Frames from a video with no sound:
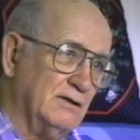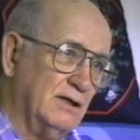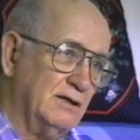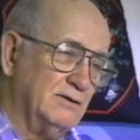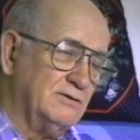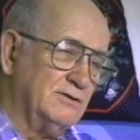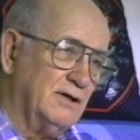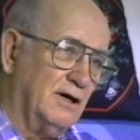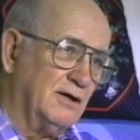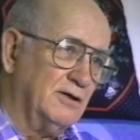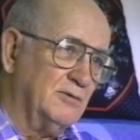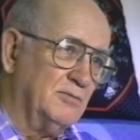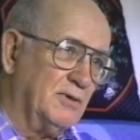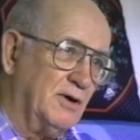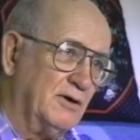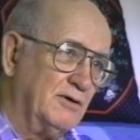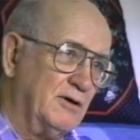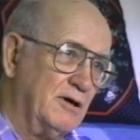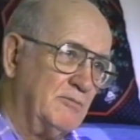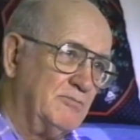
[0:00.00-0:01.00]
and started a
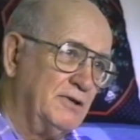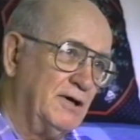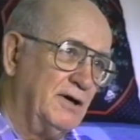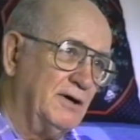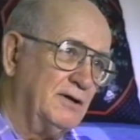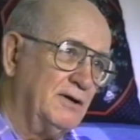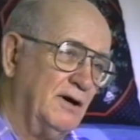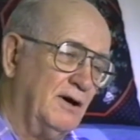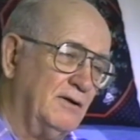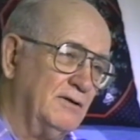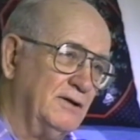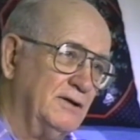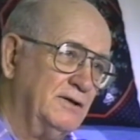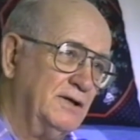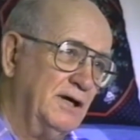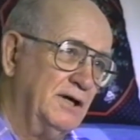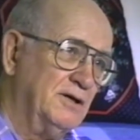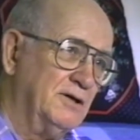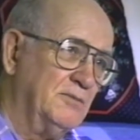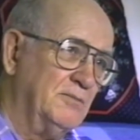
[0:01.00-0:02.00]
program up there called The
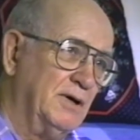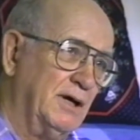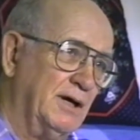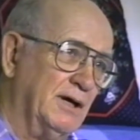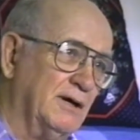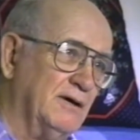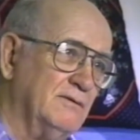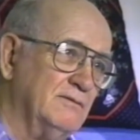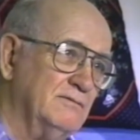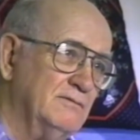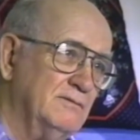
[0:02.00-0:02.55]
Dinner Bell